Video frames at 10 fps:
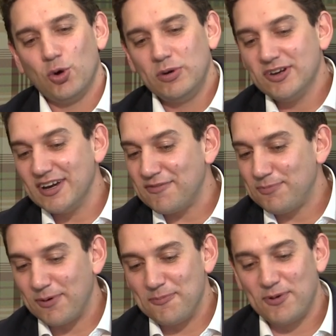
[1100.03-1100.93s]
We don't have
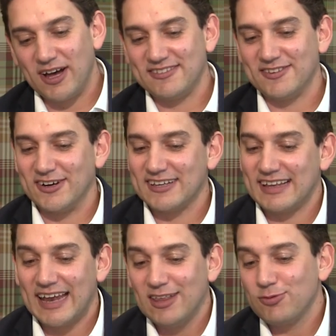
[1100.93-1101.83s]
price target,
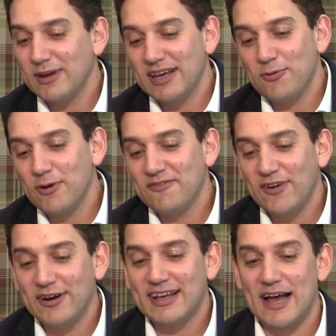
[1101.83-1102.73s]
and hence we're
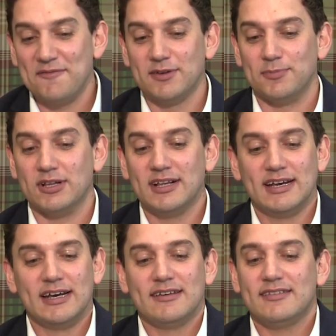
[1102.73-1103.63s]
very comfortable
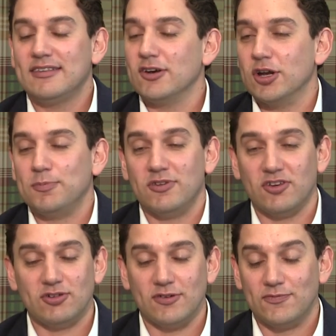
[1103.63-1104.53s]
sitting on a
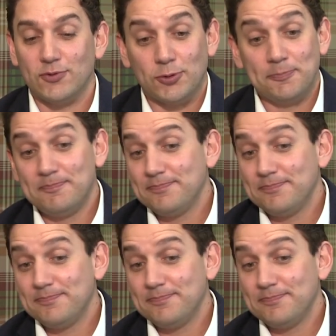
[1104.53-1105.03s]
position for